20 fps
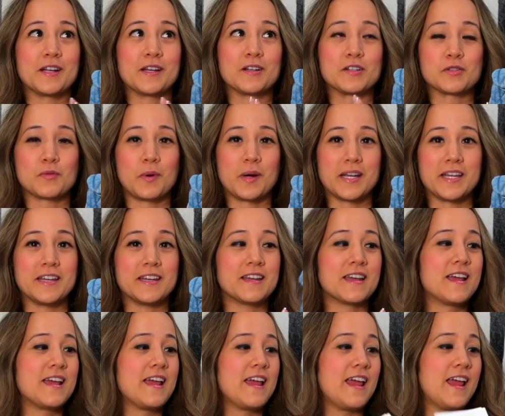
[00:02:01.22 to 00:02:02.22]
in a
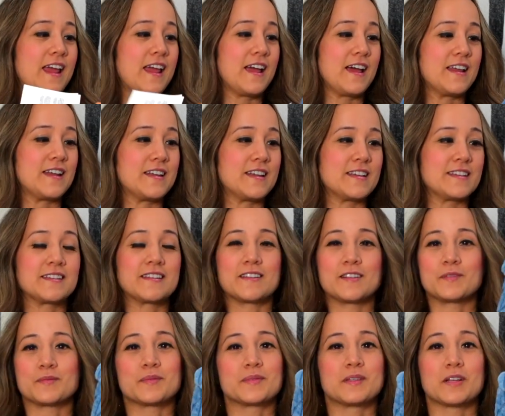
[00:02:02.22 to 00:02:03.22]
20, and
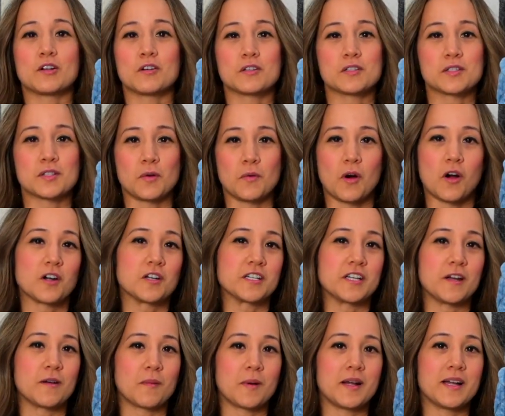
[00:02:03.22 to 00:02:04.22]
they're so hard to
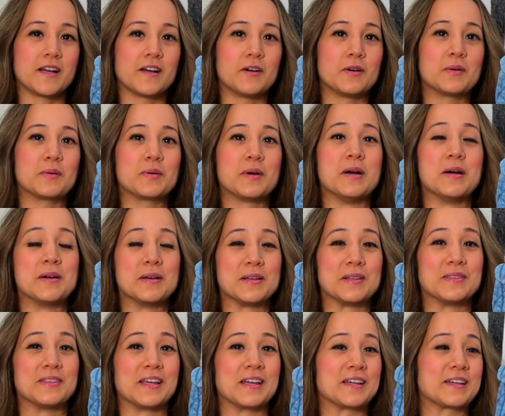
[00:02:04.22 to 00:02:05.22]
get right now.
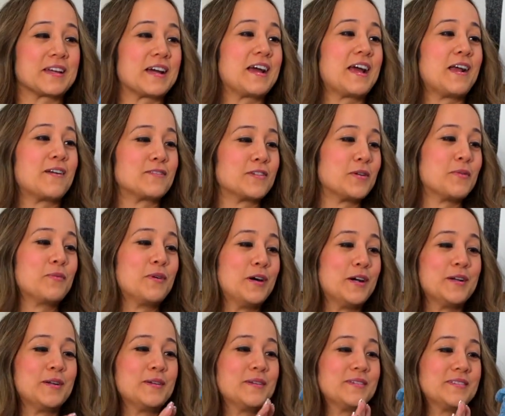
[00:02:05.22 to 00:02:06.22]

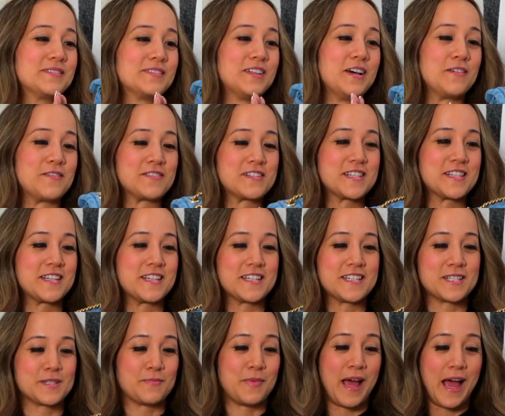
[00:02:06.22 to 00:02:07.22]
Everyone loves
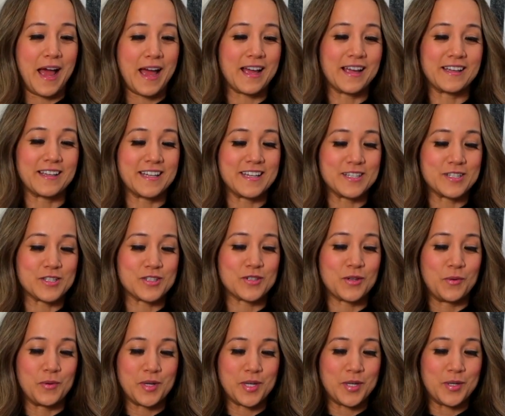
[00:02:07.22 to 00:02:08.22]
this bag. It's
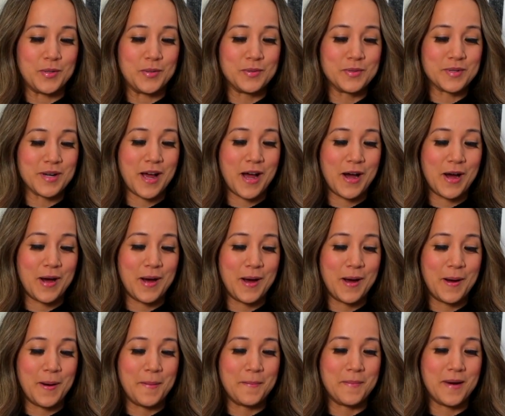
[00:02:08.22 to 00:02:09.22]
so cute.
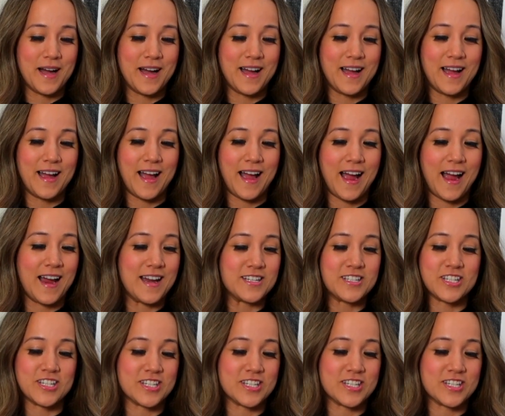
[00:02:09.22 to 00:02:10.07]
Y'all, I